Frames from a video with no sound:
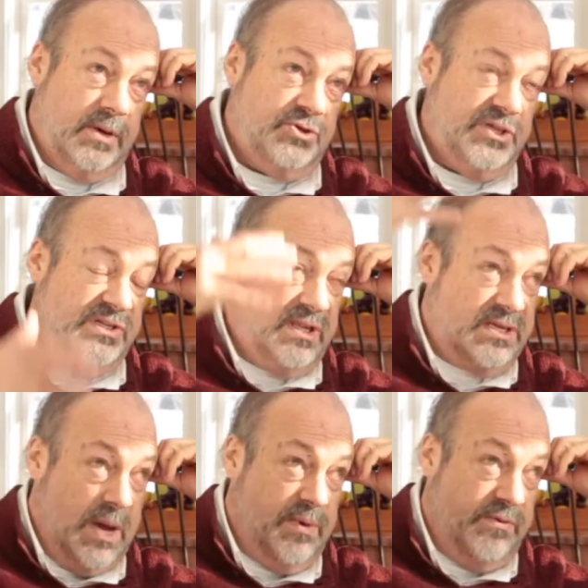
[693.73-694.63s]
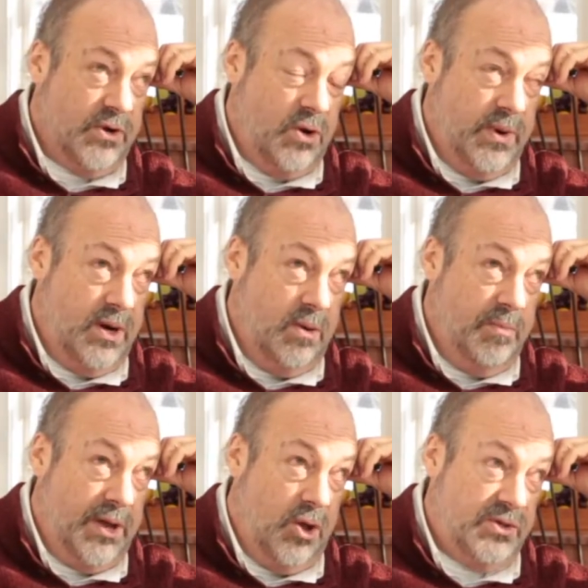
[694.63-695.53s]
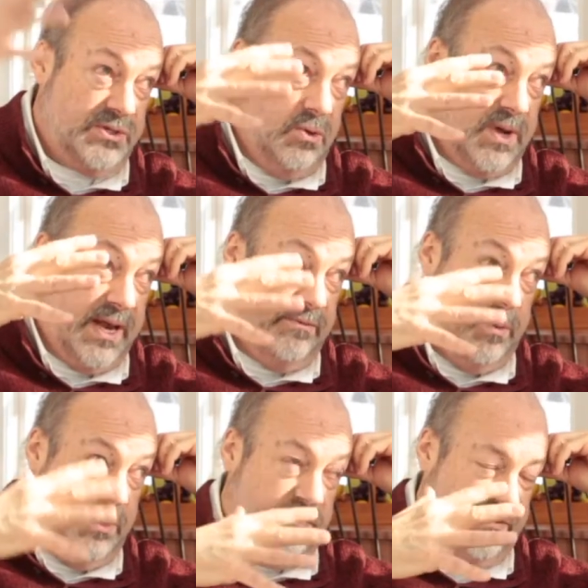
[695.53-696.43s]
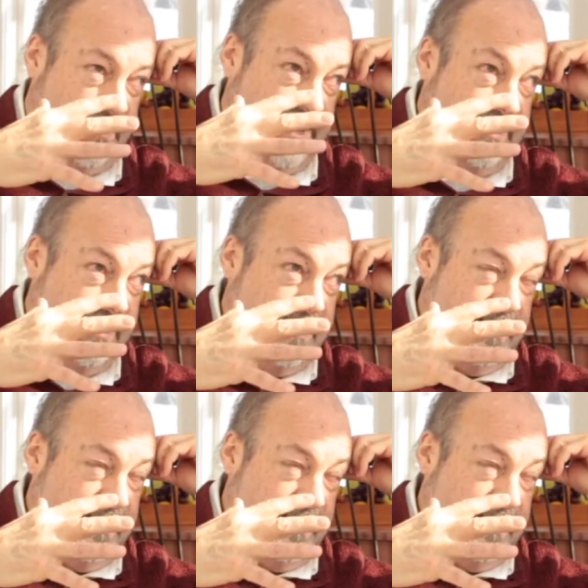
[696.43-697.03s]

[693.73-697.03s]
know, she's at the top of her career, but also kind of removed from it.